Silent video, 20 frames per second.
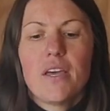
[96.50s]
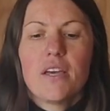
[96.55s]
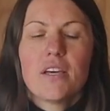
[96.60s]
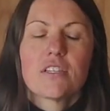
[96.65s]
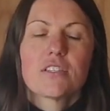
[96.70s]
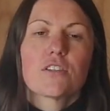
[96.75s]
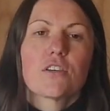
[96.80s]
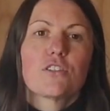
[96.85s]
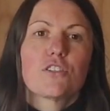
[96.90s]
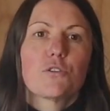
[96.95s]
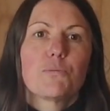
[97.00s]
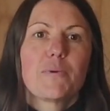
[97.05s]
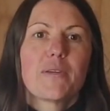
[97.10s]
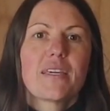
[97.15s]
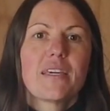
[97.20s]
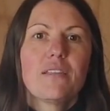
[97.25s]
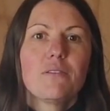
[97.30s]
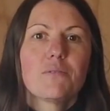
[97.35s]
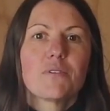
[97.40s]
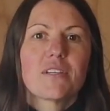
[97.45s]
So to
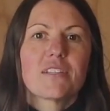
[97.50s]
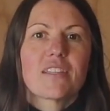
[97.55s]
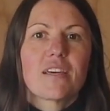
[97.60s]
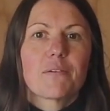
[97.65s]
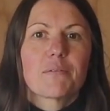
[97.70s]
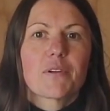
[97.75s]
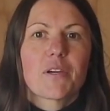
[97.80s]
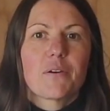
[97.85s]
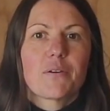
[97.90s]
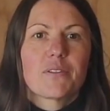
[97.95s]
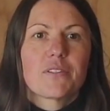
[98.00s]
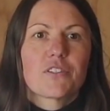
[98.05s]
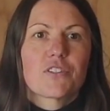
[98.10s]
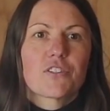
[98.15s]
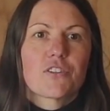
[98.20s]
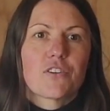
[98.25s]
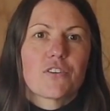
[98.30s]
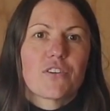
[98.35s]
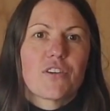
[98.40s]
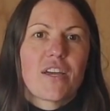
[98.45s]
begin with, I'm going to
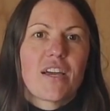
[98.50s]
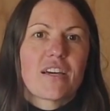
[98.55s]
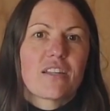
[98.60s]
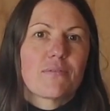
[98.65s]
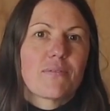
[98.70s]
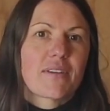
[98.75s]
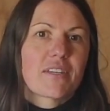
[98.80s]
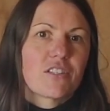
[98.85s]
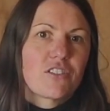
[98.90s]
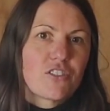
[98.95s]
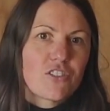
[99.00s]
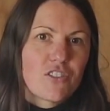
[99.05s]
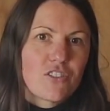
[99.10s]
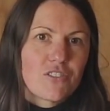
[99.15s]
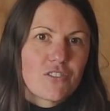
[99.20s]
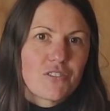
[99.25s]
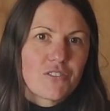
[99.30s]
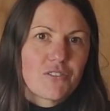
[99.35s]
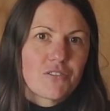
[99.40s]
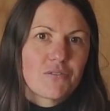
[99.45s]
show you how to make a
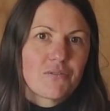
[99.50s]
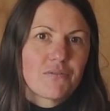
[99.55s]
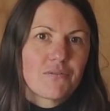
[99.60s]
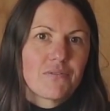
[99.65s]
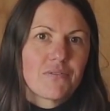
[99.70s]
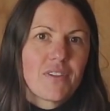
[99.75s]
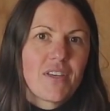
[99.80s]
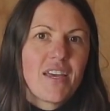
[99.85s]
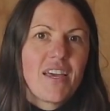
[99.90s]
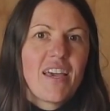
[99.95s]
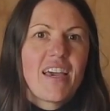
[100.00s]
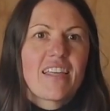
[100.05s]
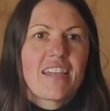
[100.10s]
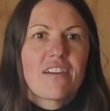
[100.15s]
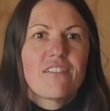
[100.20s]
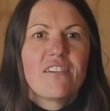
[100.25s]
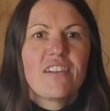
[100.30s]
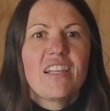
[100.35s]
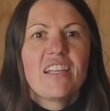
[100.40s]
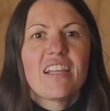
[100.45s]
journal. And I
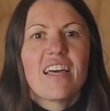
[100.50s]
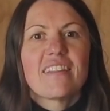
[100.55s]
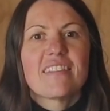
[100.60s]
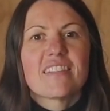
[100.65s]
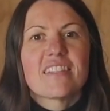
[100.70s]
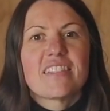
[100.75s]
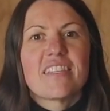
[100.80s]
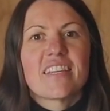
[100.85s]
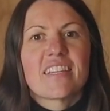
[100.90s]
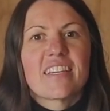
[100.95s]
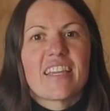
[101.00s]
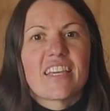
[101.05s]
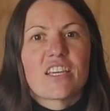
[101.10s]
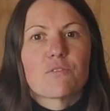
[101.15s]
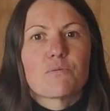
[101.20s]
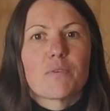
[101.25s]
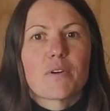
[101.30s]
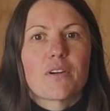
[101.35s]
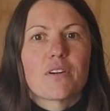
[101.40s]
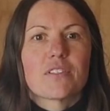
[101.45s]
really like this
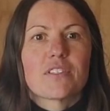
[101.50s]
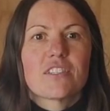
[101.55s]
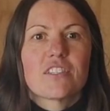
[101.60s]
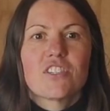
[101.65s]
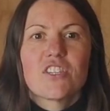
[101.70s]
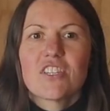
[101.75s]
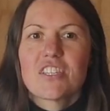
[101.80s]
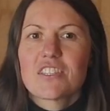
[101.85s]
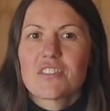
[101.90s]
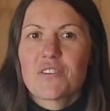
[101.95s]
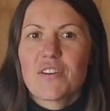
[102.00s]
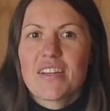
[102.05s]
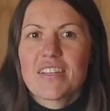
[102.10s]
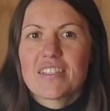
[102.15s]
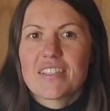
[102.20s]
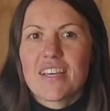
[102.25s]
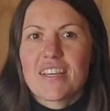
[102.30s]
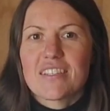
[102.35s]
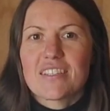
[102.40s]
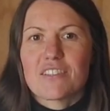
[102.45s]
technique because it's just the right
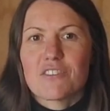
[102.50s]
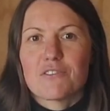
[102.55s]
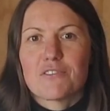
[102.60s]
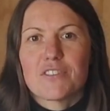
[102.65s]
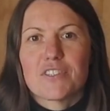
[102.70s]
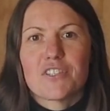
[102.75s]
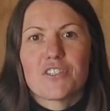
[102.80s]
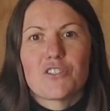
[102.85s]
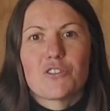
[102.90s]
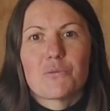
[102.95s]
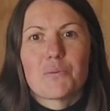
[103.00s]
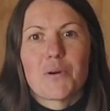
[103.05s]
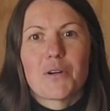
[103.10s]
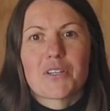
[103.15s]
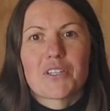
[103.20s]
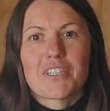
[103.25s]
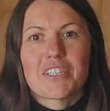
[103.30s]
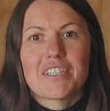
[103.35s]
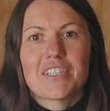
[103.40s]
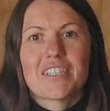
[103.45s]
size to fit in your
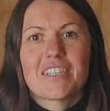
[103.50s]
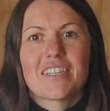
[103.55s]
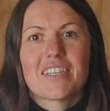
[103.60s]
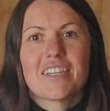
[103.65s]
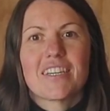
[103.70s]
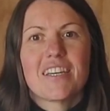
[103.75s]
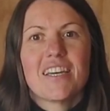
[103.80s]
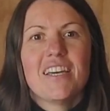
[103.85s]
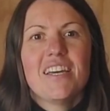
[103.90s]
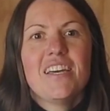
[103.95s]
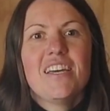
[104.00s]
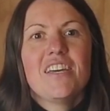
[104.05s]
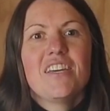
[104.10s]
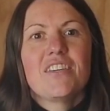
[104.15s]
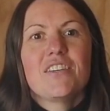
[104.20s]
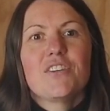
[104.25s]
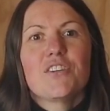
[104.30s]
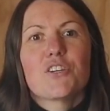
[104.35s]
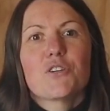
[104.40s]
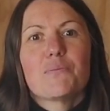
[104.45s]
pocket.
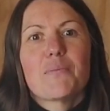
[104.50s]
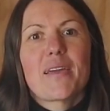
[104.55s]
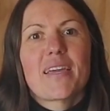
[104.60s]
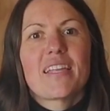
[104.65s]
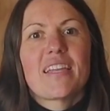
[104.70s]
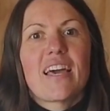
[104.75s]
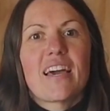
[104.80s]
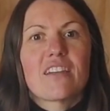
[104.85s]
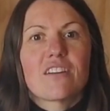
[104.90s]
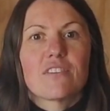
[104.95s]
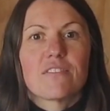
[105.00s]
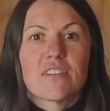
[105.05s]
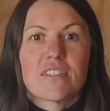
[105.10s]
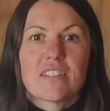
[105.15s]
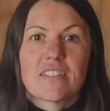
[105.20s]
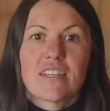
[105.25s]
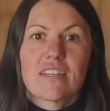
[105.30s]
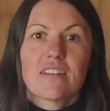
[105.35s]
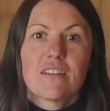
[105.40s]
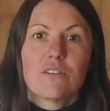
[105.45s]
You can make it out of a
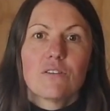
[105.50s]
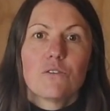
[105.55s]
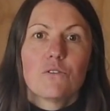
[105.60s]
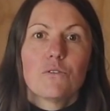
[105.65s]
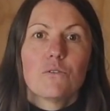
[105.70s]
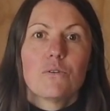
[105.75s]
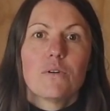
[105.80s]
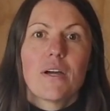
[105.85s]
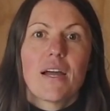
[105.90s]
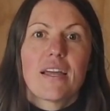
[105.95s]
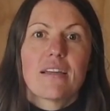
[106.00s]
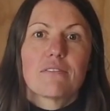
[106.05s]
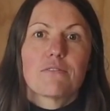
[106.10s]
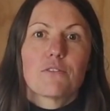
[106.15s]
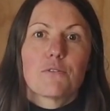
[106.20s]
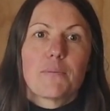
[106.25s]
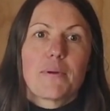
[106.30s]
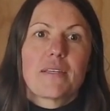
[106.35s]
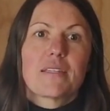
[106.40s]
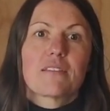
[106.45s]
single
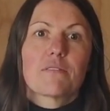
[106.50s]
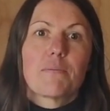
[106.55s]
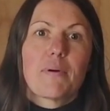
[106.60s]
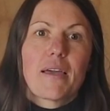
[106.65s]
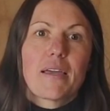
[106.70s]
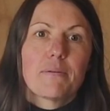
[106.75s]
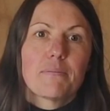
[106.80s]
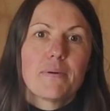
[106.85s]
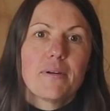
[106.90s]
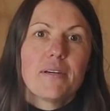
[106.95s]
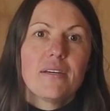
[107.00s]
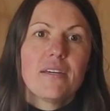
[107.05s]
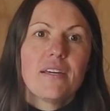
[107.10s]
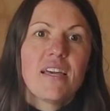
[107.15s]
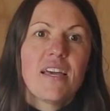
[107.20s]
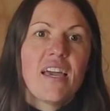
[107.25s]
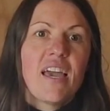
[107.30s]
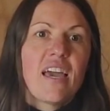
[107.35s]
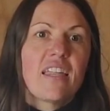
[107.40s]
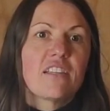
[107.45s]
A4 piece of paper
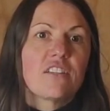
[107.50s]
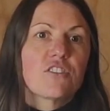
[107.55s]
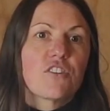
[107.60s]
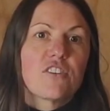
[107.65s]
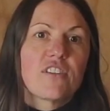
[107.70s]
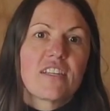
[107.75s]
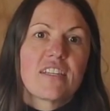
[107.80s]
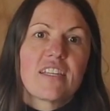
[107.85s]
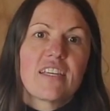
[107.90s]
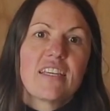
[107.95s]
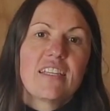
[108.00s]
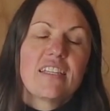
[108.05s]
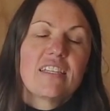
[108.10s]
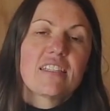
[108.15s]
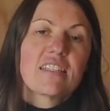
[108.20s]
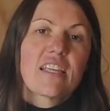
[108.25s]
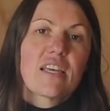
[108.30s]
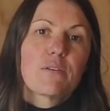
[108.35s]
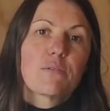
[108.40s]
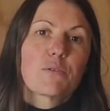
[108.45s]
and you don't need any
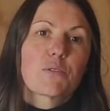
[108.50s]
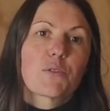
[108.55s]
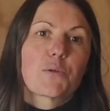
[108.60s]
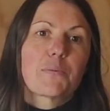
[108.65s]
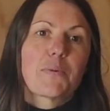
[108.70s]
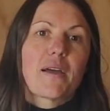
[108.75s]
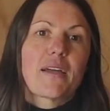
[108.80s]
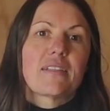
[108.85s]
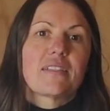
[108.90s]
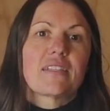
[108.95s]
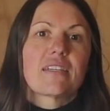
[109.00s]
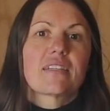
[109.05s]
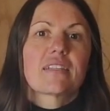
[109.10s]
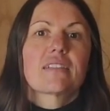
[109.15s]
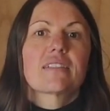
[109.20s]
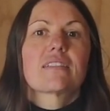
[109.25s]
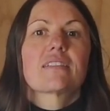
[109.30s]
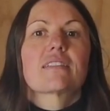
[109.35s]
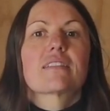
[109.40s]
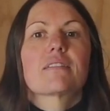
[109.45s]
staples or
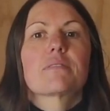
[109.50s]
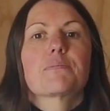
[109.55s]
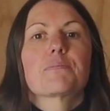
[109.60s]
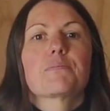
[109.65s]
bindings.